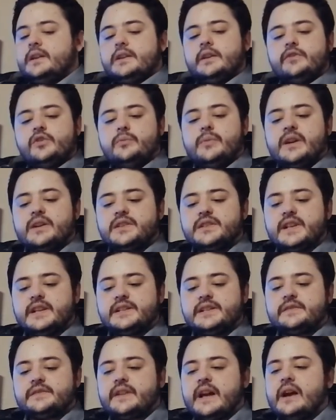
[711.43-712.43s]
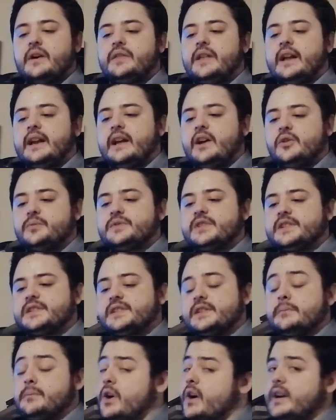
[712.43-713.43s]
give you a better sense of how that helps
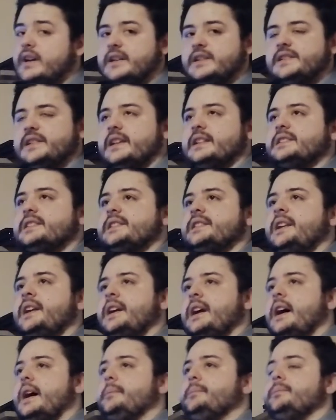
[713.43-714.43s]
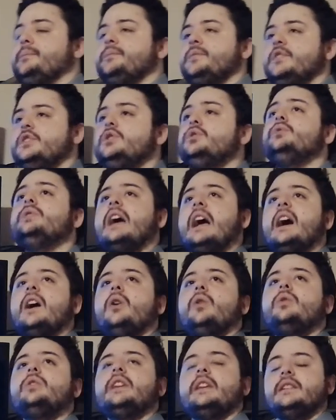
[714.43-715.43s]
us in a marketing sense, you
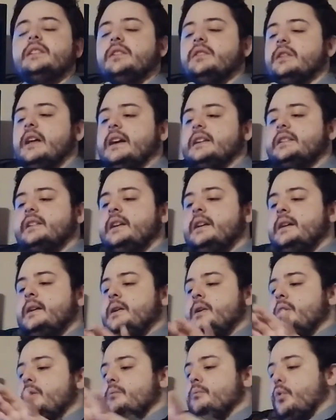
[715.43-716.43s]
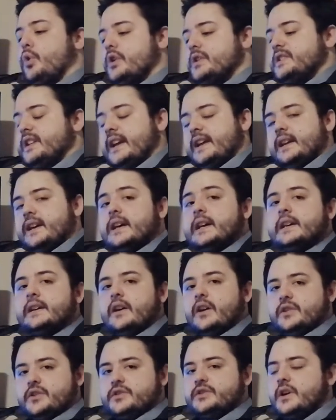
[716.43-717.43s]
now can collect more data
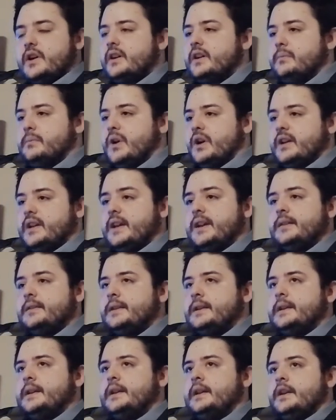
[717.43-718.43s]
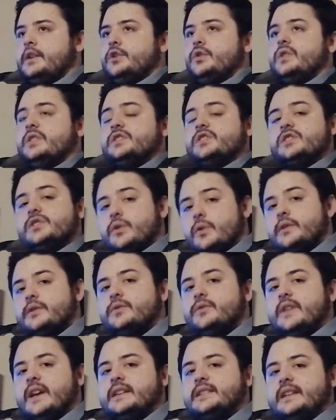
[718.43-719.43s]
on your target market. You can sort
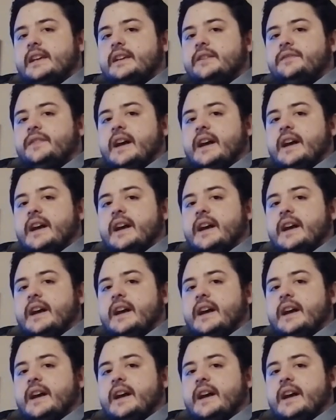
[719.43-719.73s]
through that data